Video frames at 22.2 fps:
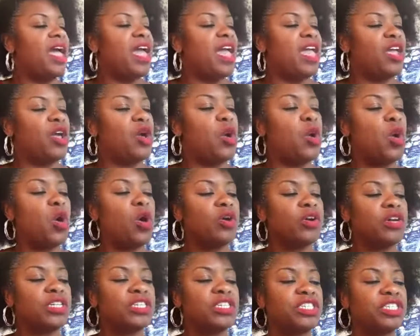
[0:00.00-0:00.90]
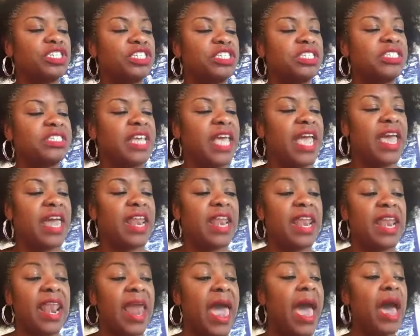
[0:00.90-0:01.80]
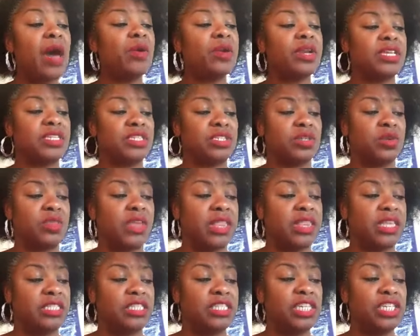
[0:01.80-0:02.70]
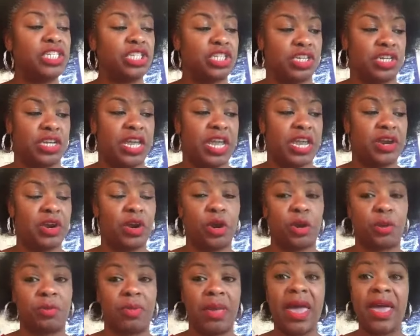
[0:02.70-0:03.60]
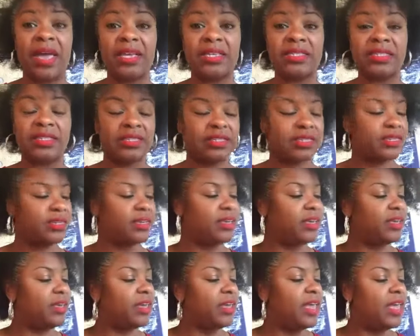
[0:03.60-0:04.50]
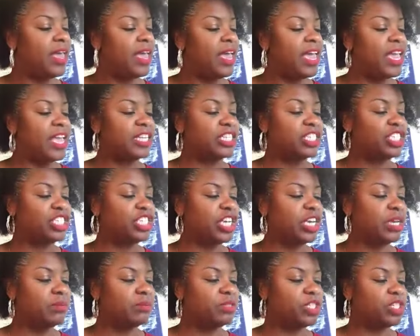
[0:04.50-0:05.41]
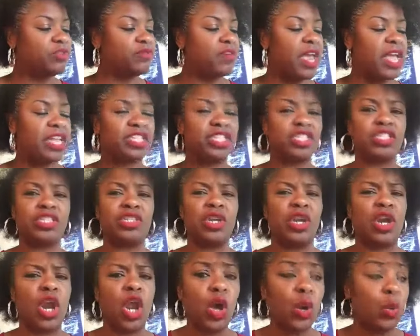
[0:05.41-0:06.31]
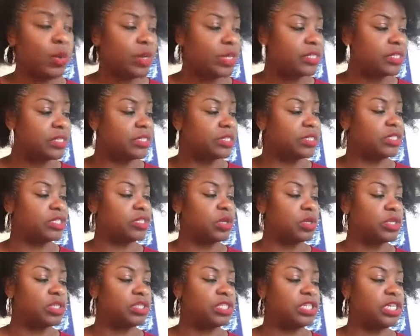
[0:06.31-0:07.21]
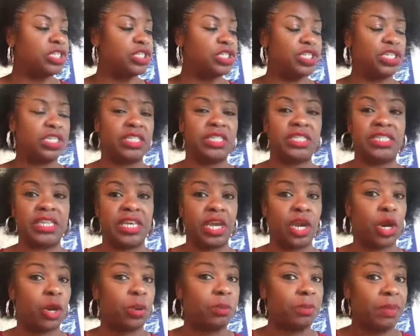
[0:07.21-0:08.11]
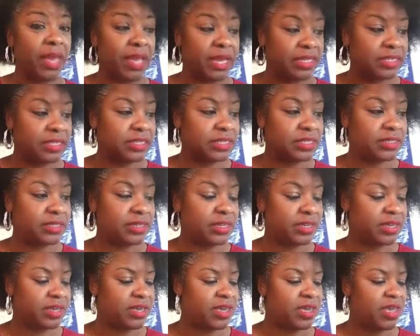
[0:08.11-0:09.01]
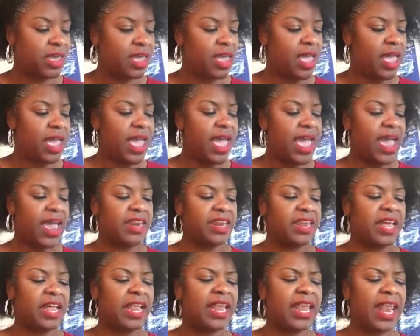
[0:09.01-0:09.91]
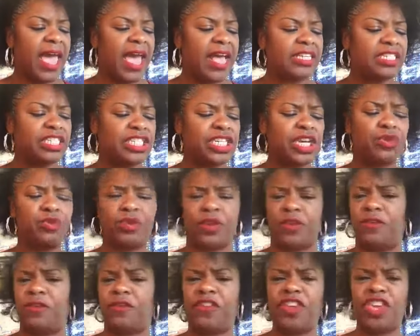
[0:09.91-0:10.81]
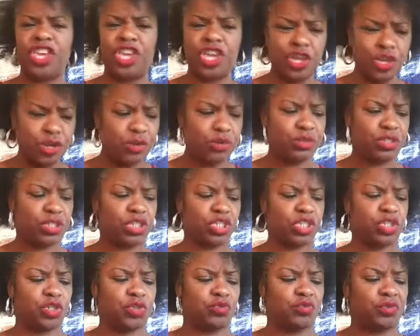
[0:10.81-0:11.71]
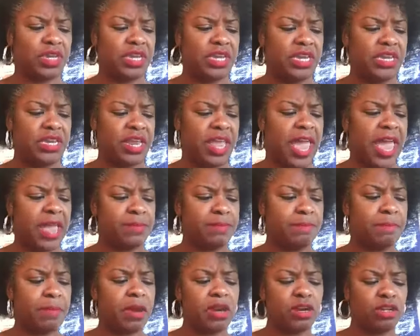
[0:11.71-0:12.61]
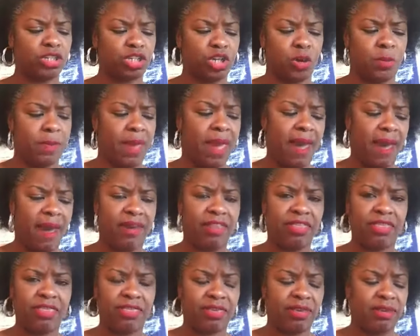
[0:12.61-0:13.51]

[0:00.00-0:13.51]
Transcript: In chorus, she sang loudest so that the teacher could hear her best. In gym, she ran slowest so the teacher could see her best. And in class, she refused to read and muddled her math.